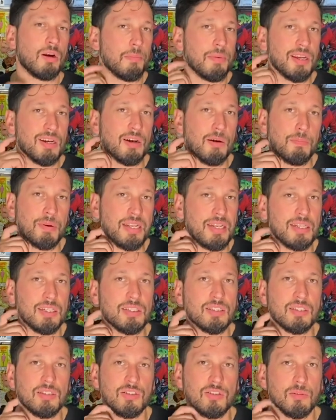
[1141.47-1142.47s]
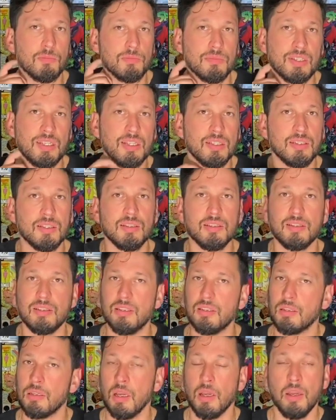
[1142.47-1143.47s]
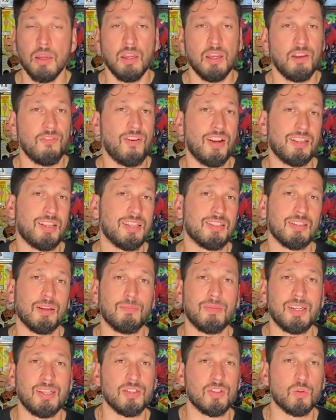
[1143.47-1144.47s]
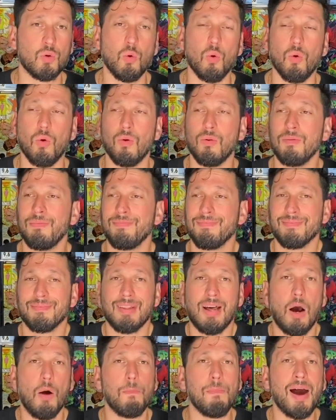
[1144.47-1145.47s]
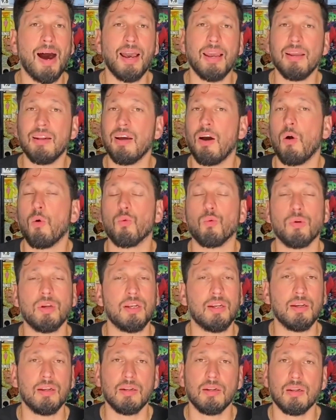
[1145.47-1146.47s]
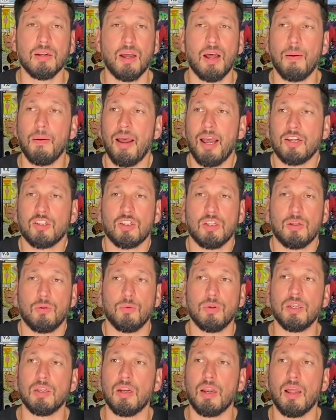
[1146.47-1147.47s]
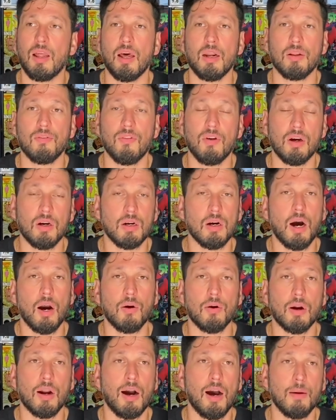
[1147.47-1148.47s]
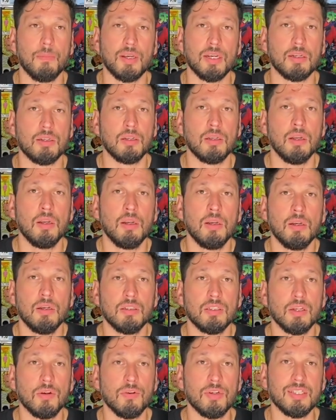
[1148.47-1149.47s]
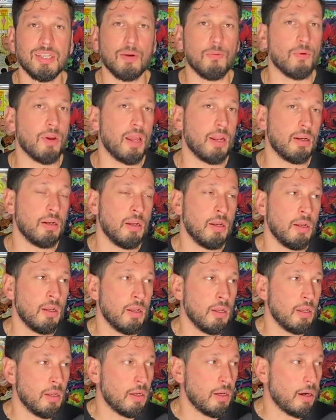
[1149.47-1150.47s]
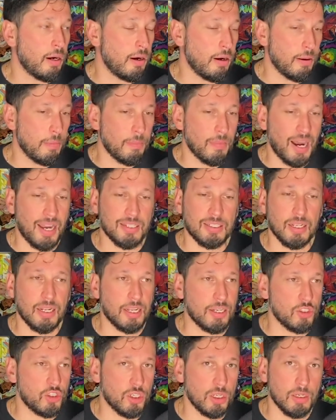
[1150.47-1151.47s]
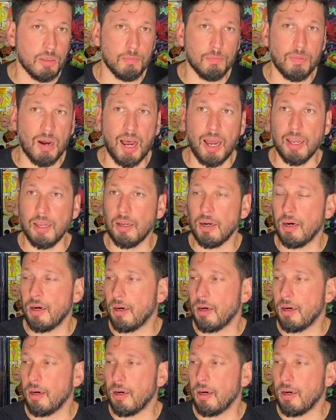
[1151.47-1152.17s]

to be a completist in some instances. If I think something is cool, I'll buy it. I'll read it. I actually read a lot of the horror comic series. I read Isolation by